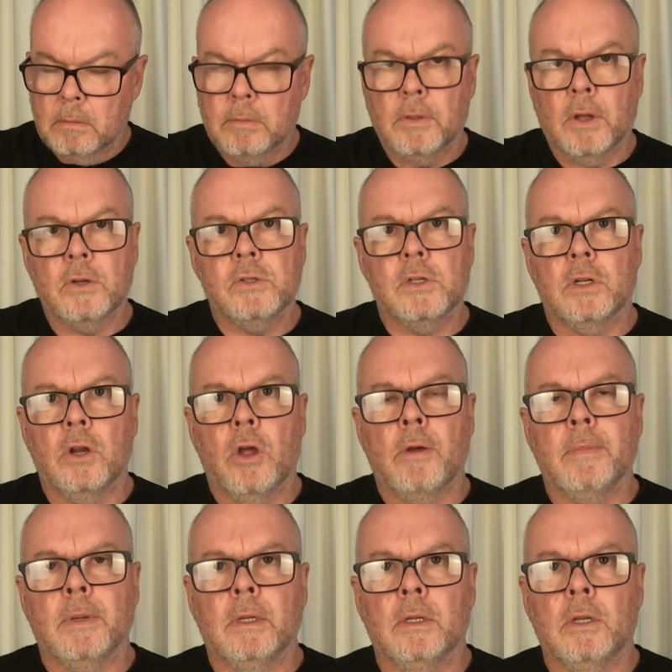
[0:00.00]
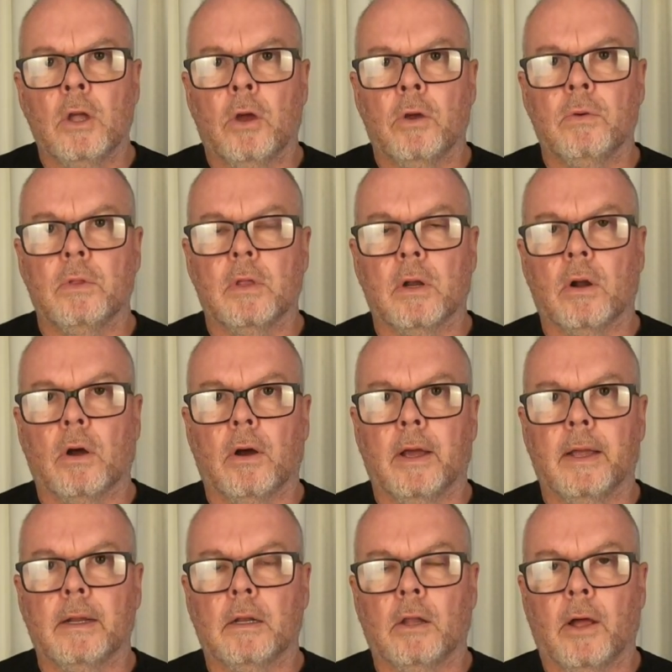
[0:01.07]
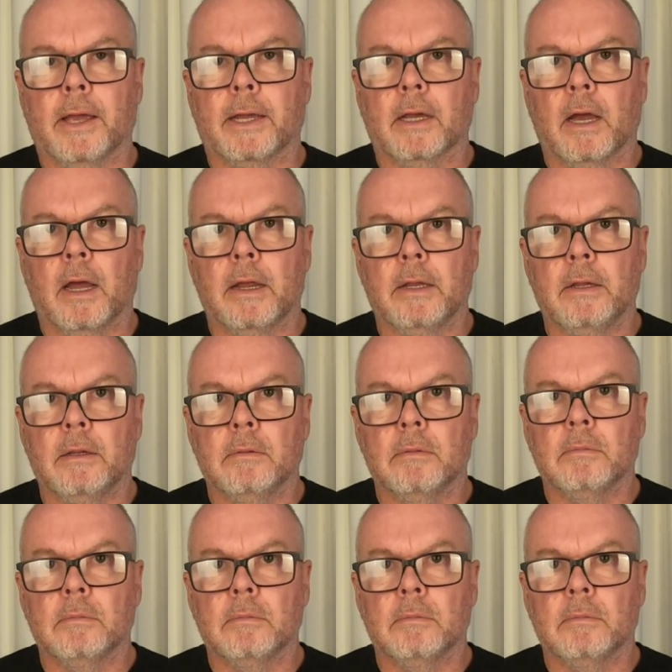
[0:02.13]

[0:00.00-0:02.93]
Those that know me know that I like a